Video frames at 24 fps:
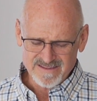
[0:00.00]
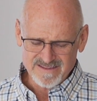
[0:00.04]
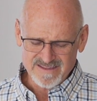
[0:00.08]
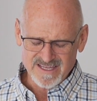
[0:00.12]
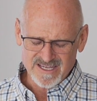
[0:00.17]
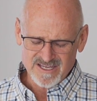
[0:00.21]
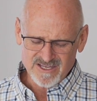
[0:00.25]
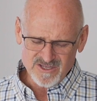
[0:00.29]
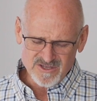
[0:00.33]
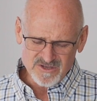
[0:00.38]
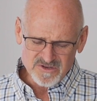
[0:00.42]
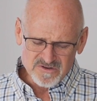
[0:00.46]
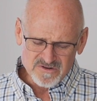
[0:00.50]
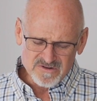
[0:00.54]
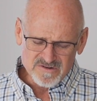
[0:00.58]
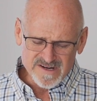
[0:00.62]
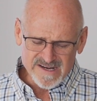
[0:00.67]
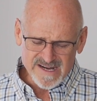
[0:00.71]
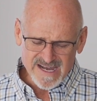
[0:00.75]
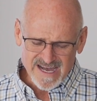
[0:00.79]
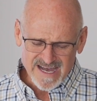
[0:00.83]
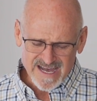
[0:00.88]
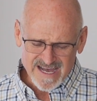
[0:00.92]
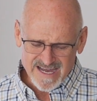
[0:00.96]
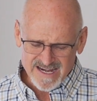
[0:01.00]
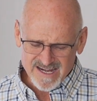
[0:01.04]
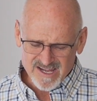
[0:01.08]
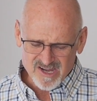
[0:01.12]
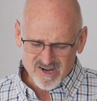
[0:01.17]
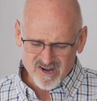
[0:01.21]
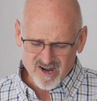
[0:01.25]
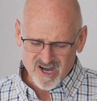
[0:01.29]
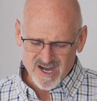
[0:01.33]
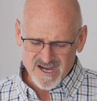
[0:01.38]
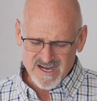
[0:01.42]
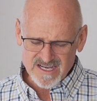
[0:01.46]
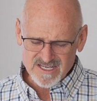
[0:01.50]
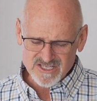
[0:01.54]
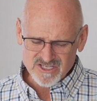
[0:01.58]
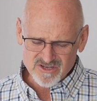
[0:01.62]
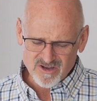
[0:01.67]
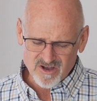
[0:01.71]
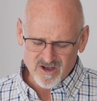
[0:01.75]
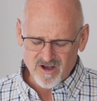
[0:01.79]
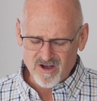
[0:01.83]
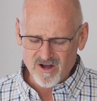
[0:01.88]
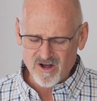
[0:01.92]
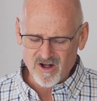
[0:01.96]
that you, God,
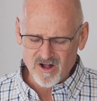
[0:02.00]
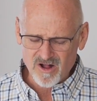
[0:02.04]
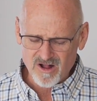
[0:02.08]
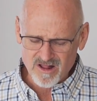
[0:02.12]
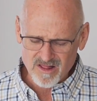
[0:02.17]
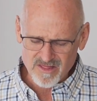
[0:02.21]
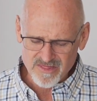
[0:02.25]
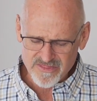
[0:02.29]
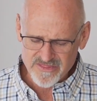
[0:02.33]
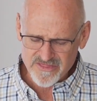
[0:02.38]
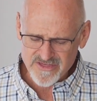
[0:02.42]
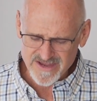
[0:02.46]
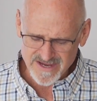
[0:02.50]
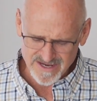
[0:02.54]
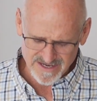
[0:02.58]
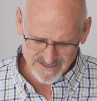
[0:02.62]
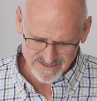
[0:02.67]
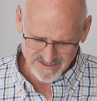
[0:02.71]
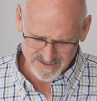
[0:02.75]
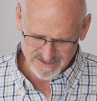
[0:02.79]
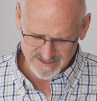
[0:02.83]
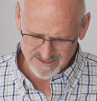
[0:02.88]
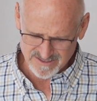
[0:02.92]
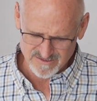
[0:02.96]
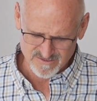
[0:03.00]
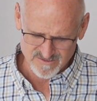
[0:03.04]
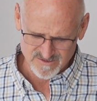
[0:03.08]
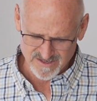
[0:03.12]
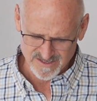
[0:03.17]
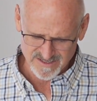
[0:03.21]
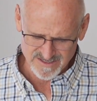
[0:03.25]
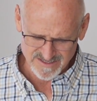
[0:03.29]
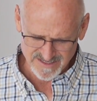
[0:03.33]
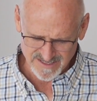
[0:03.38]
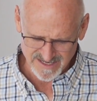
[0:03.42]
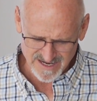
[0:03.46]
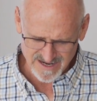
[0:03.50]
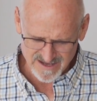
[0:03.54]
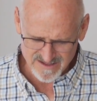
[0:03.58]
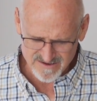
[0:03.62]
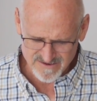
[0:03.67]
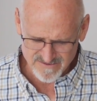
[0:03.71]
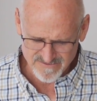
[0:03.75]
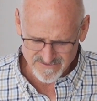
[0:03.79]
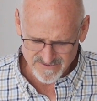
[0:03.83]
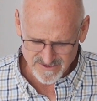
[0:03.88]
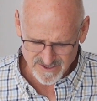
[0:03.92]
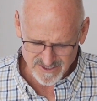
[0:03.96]
cause all things to work
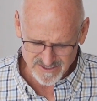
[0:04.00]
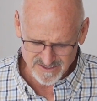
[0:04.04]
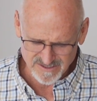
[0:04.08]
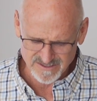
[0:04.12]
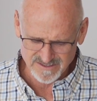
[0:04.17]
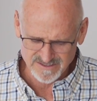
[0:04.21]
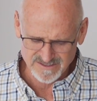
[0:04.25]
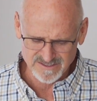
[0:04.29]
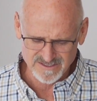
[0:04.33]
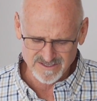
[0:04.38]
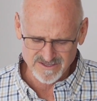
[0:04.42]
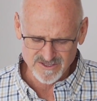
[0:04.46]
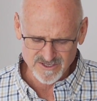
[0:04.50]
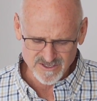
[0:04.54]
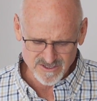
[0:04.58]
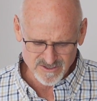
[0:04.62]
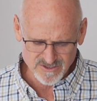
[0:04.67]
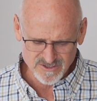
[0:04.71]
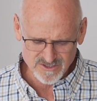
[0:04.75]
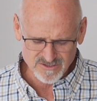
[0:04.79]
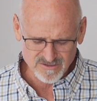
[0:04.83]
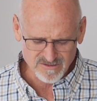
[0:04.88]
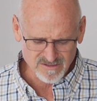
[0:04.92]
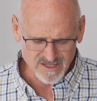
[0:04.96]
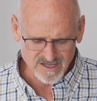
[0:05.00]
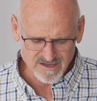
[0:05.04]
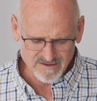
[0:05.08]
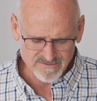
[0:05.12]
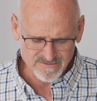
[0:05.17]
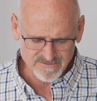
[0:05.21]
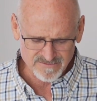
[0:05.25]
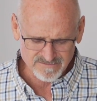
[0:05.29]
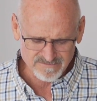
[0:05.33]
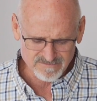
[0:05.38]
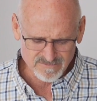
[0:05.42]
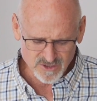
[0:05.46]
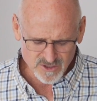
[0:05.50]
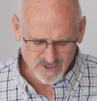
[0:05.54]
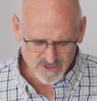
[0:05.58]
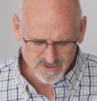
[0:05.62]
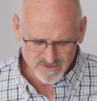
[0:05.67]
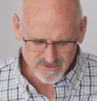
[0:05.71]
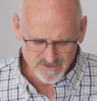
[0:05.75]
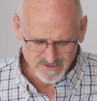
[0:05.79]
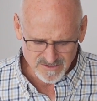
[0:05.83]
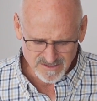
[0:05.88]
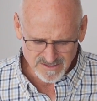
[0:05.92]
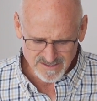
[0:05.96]
together for good to those who love
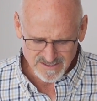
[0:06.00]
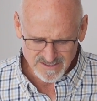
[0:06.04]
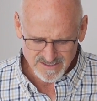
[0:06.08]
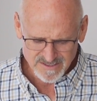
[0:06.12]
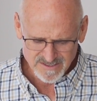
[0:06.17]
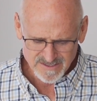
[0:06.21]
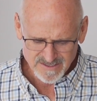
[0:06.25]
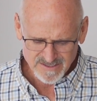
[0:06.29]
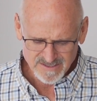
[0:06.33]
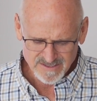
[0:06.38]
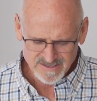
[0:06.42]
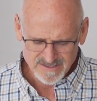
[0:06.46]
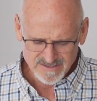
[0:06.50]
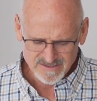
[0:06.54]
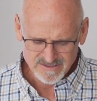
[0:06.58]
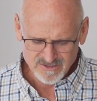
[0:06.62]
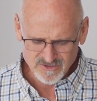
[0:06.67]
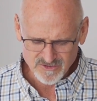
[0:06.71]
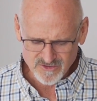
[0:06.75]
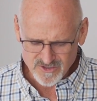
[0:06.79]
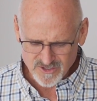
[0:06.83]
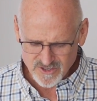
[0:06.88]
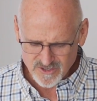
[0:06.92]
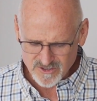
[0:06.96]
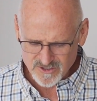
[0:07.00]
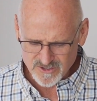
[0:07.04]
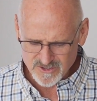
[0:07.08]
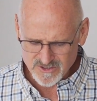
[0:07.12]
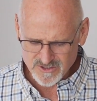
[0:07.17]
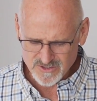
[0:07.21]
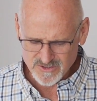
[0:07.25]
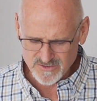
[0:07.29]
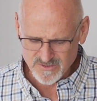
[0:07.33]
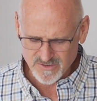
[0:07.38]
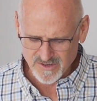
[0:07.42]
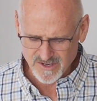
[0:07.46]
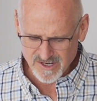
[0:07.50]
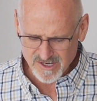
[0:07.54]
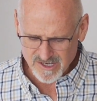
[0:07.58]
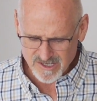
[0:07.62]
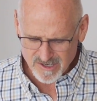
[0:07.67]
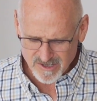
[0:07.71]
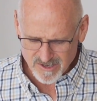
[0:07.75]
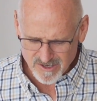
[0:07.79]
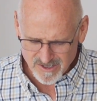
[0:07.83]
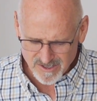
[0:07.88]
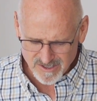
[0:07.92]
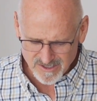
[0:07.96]
you, to those who are
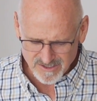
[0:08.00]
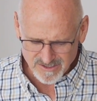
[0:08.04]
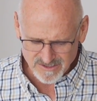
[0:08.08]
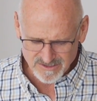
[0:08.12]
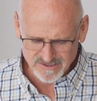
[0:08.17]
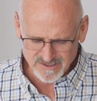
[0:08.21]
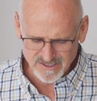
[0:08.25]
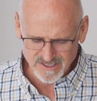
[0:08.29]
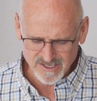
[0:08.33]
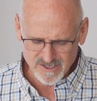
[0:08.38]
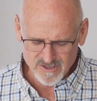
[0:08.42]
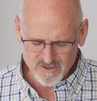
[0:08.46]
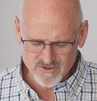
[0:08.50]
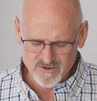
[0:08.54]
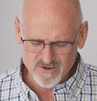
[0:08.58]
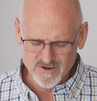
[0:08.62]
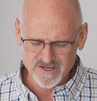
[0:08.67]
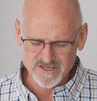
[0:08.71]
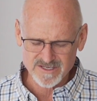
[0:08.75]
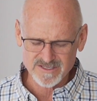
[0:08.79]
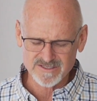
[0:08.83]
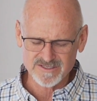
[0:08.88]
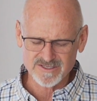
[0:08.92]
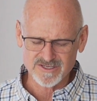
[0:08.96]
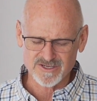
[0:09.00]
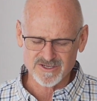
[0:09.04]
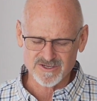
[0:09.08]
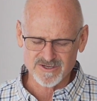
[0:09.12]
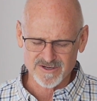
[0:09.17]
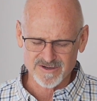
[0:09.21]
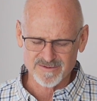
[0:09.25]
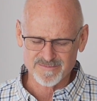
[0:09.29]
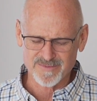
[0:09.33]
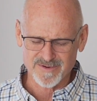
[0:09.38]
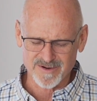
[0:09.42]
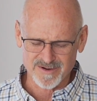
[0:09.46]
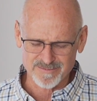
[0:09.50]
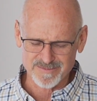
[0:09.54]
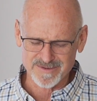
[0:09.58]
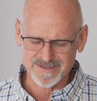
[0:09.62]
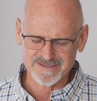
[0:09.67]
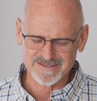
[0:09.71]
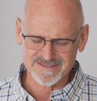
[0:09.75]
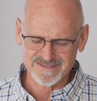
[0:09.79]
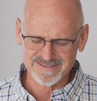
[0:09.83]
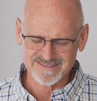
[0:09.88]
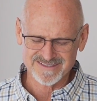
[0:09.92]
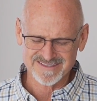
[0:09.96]
called according to your
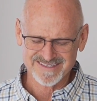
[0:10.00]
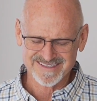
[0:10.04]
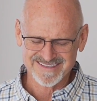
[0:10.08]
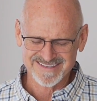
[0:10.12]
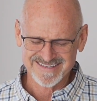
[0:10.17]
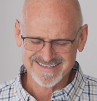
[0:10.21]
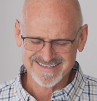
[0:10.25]
purpose.